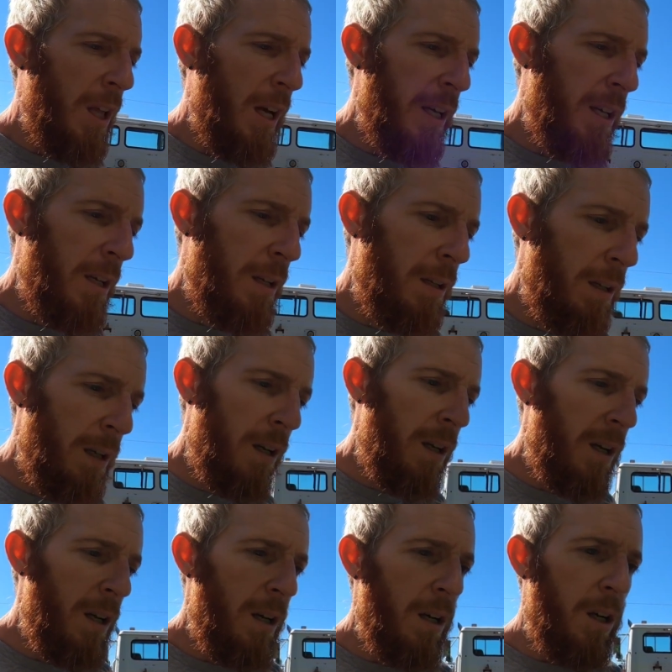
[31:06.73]
like
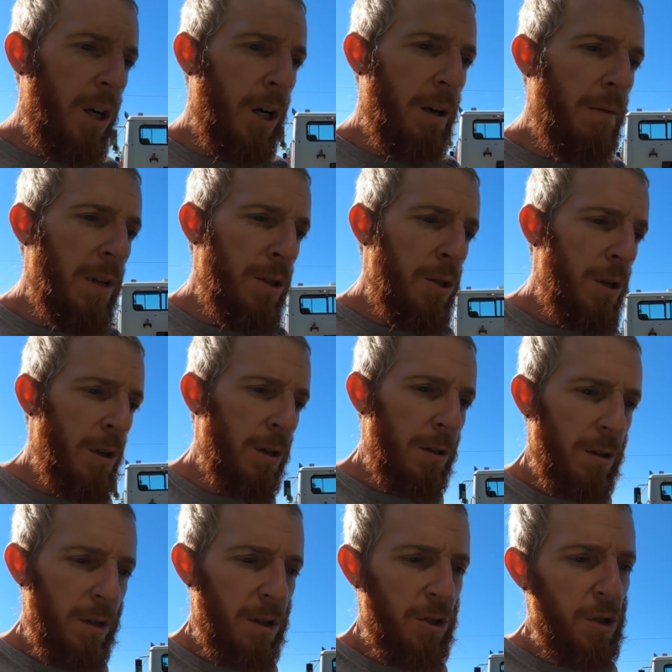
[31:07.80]
in the curvage,
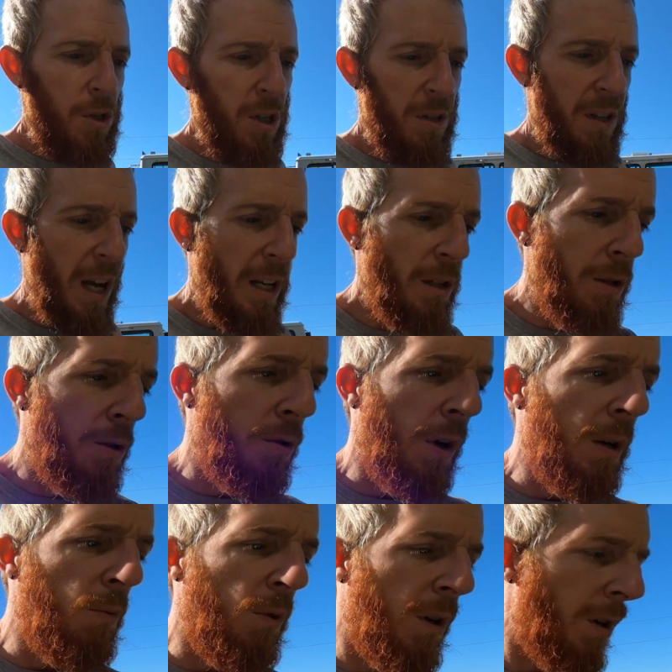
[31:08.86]
because you just got the
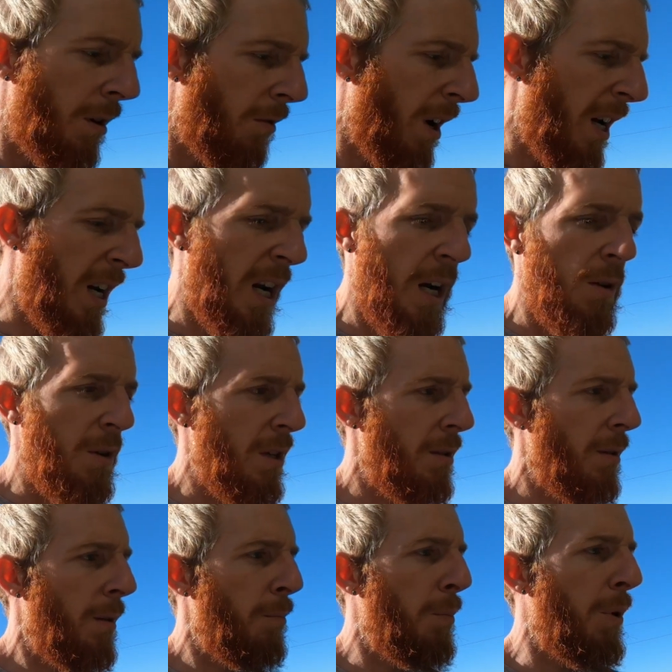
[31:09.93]
straight one on right now.
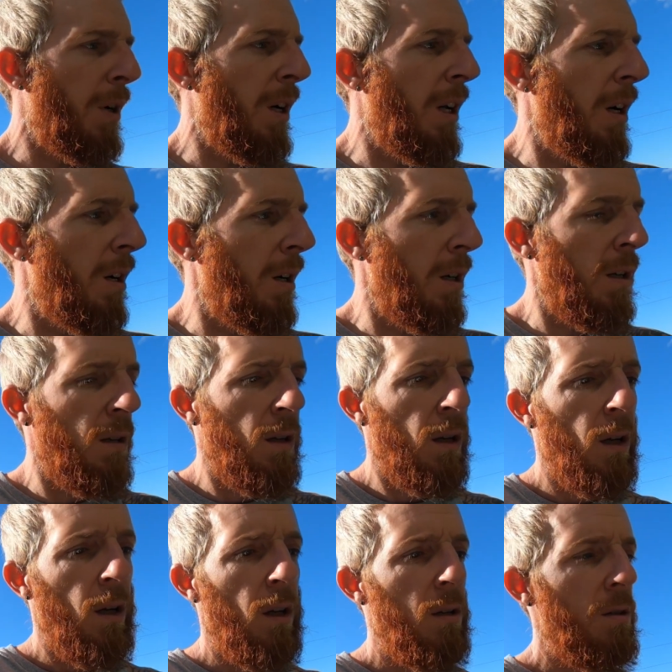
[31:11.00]
He's putting it on, and
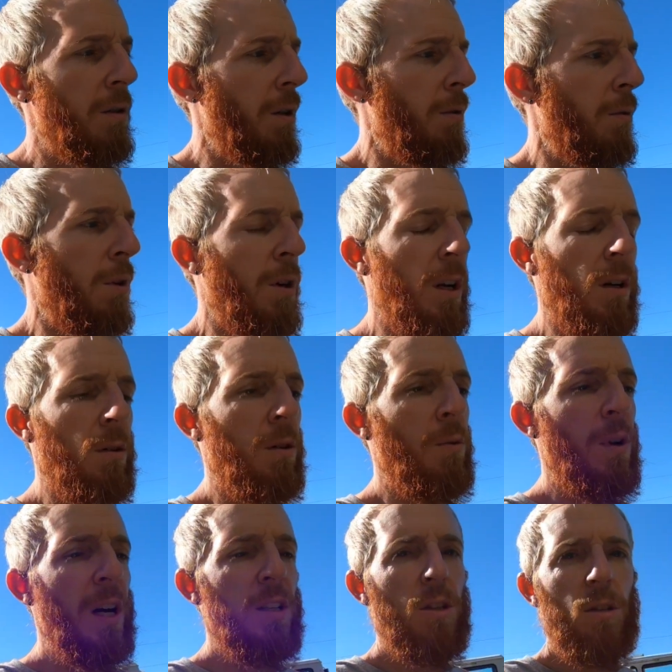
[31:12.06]
so I don't know
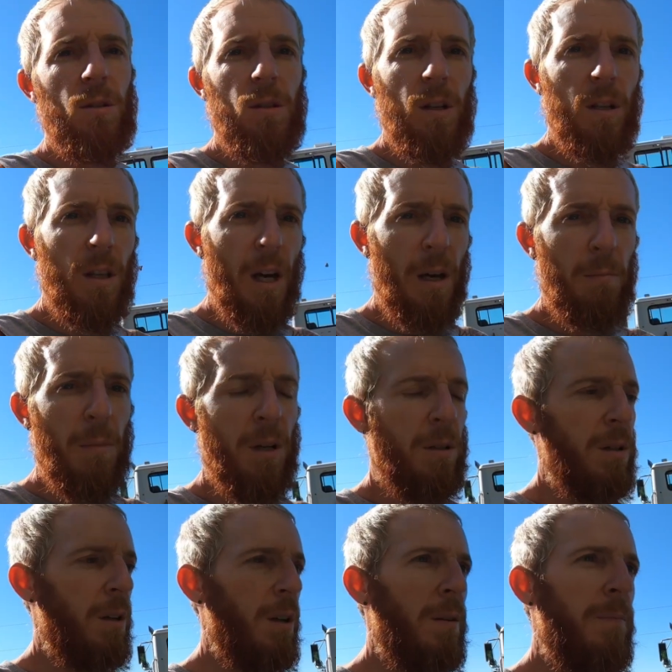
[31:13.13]
why I just did that, but
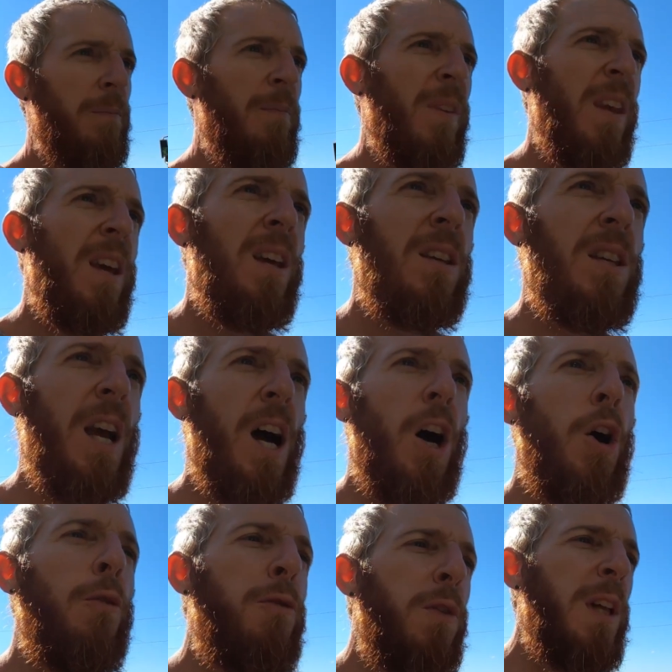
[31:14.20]
yeah,
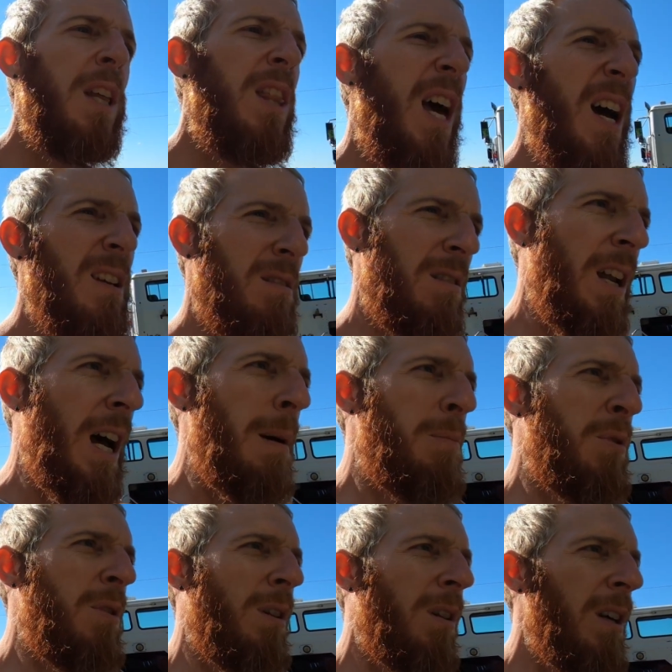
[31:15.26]
hopefully that
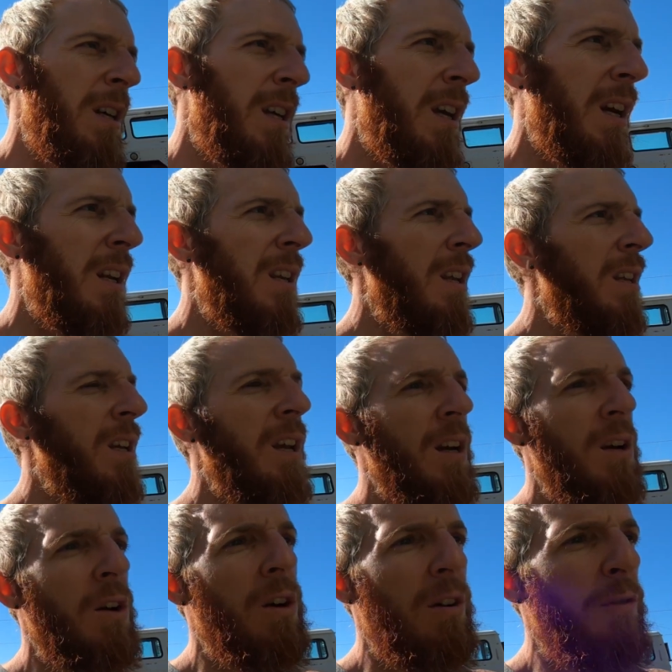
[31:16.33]
stops the leak. And I did get a
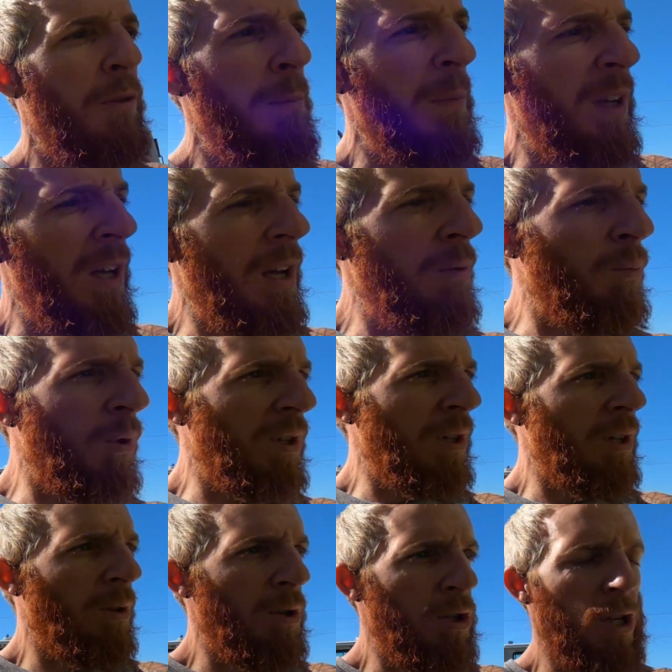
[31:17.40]
call from the Kenworth
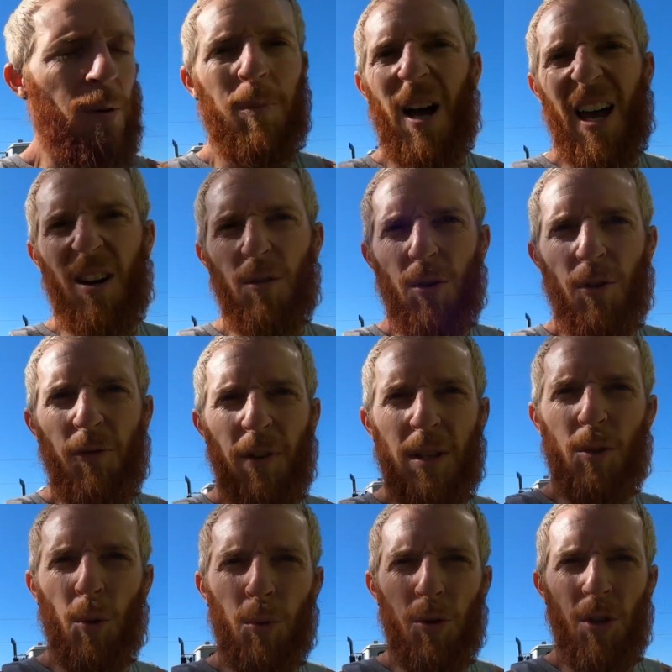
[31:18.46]
dealership. I don't know if I
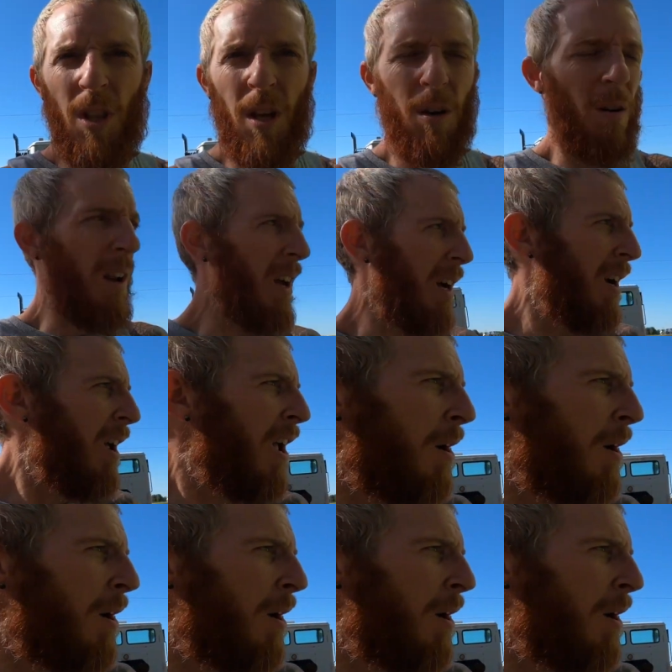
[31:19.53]
told you that or not,